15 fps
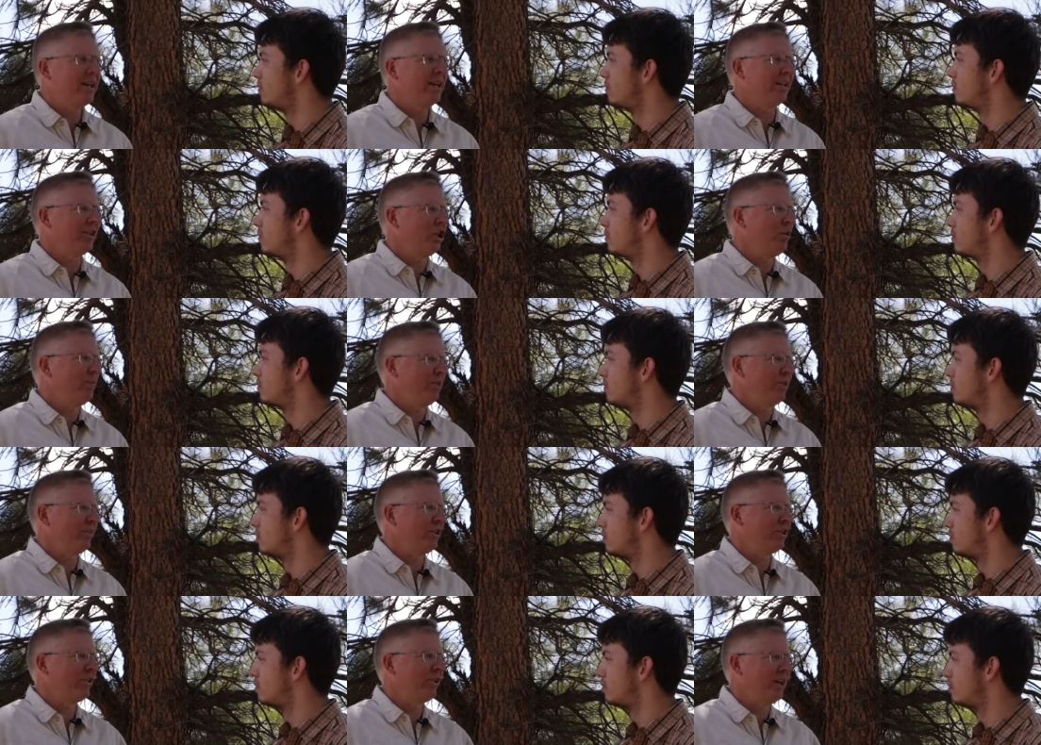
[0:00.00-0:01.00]
Speaker 1: at Lowell
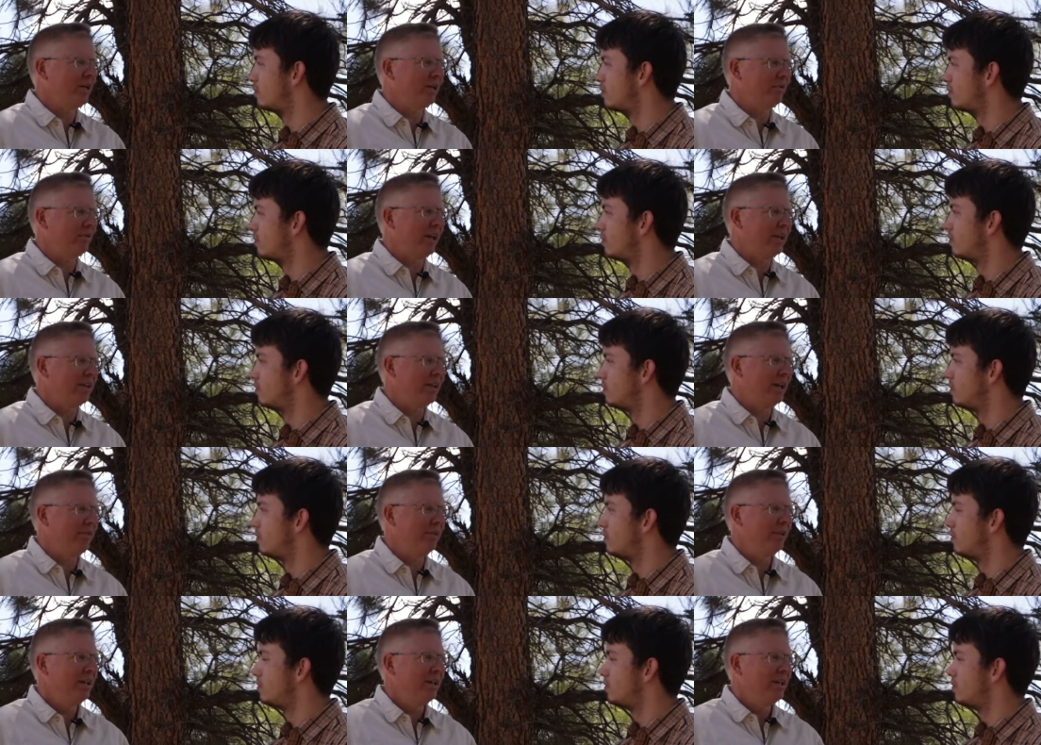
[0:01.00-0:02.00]
Observatory here in Flagstaff,
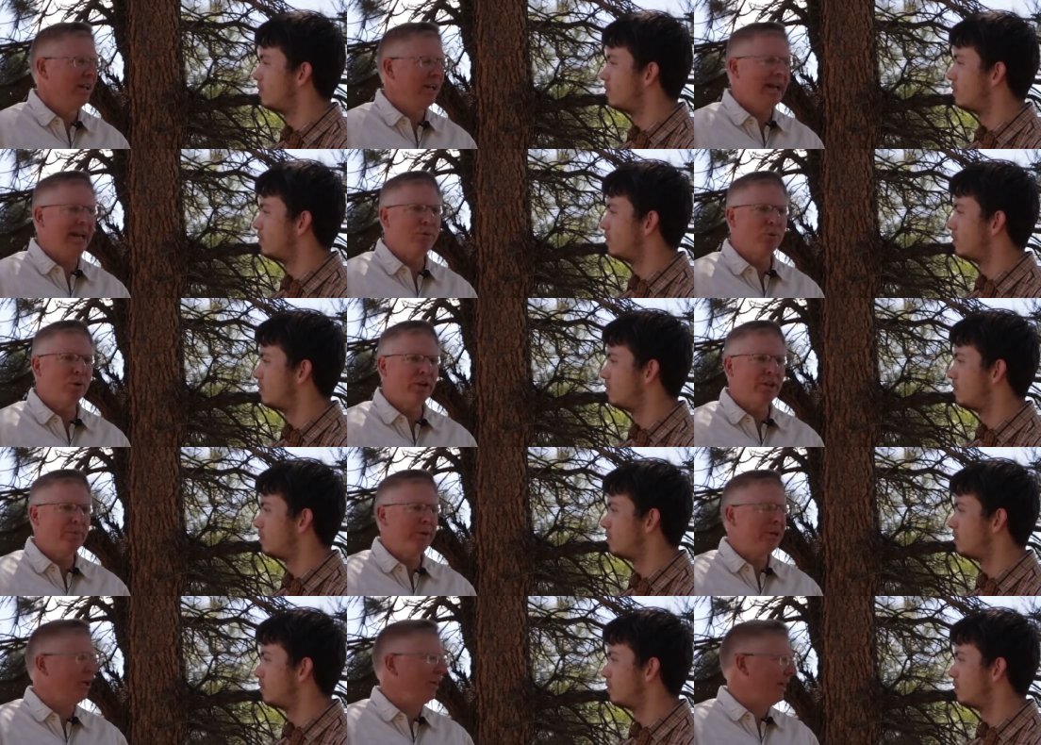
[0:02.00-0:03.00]
and we're in the
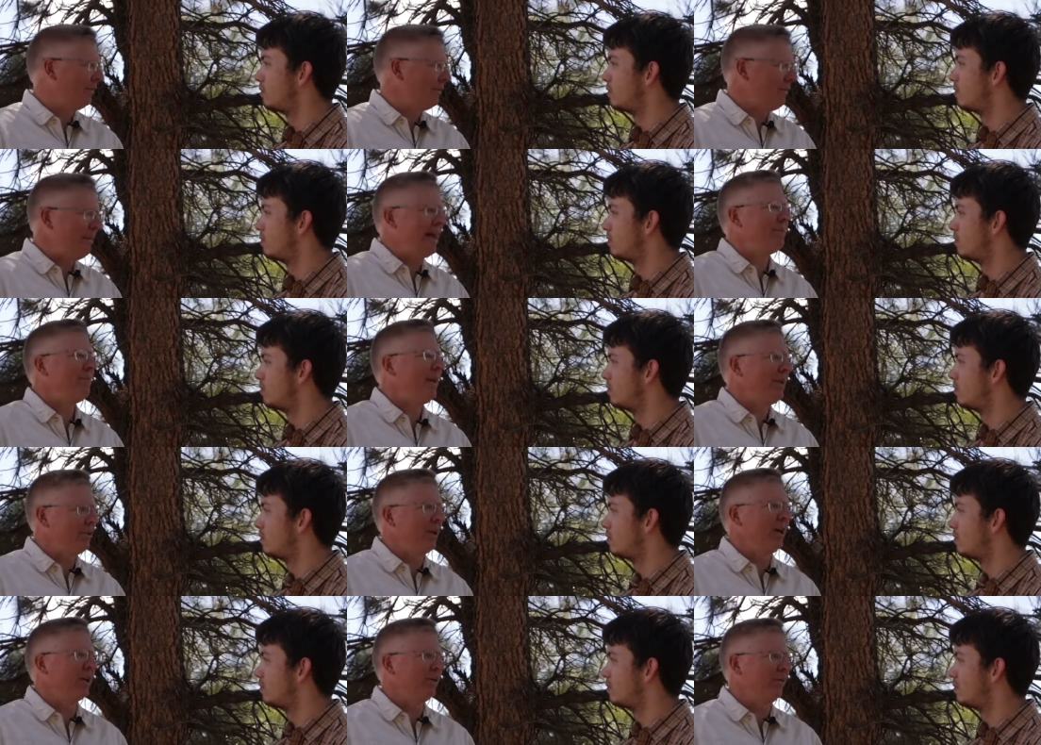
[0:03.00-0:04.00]
middle of a man-made
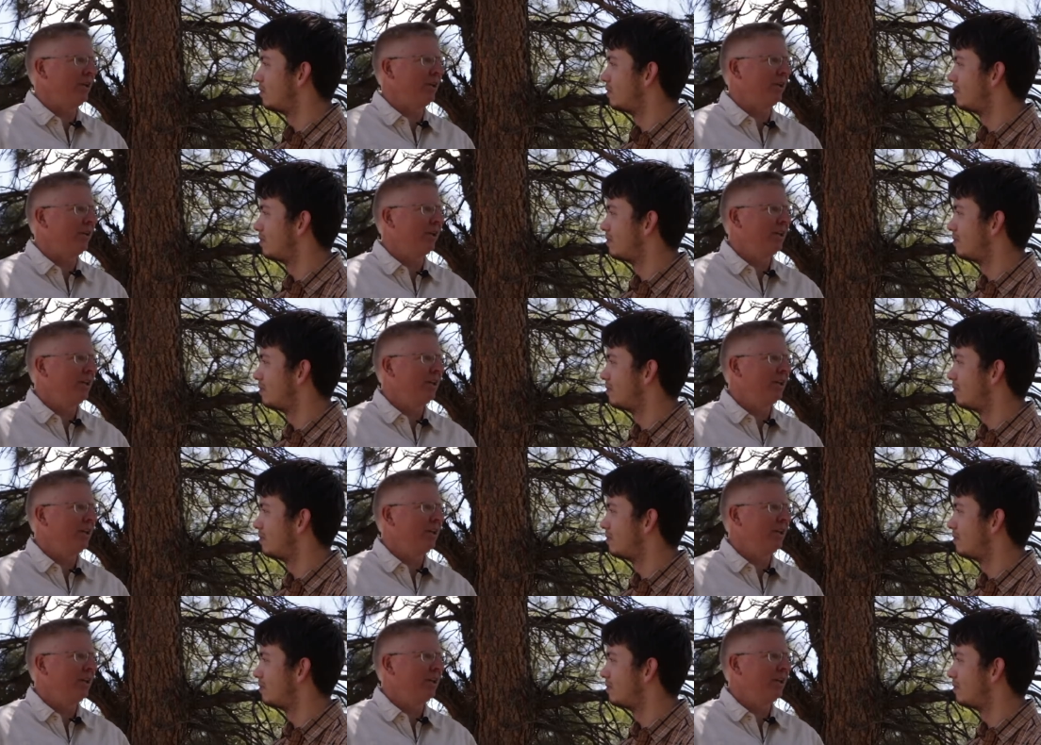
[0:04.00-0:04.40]
crater field